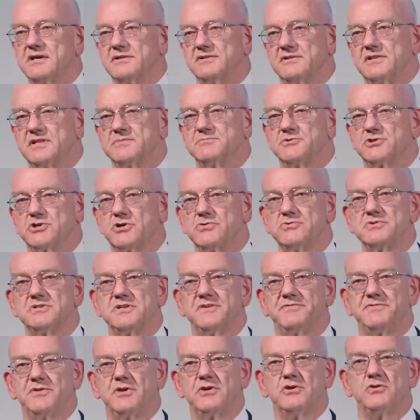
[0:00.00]
that the majority
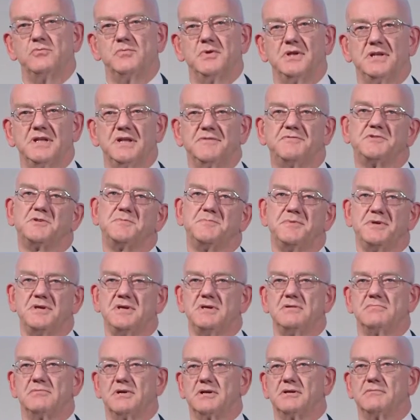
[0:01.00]
of you will live to
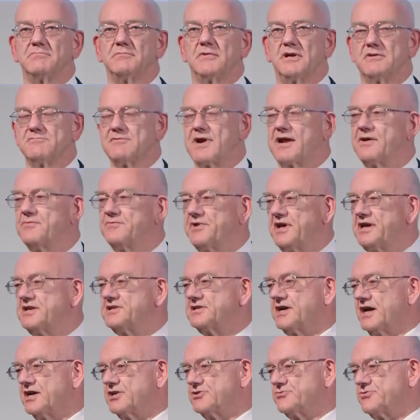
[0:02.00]
be around
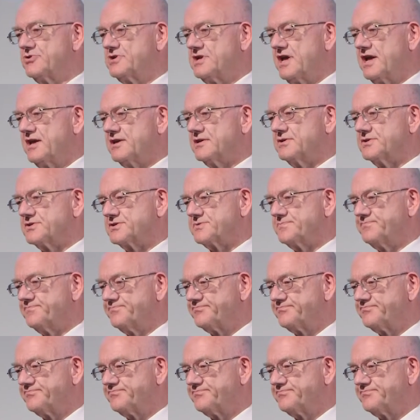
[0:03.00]
800 years.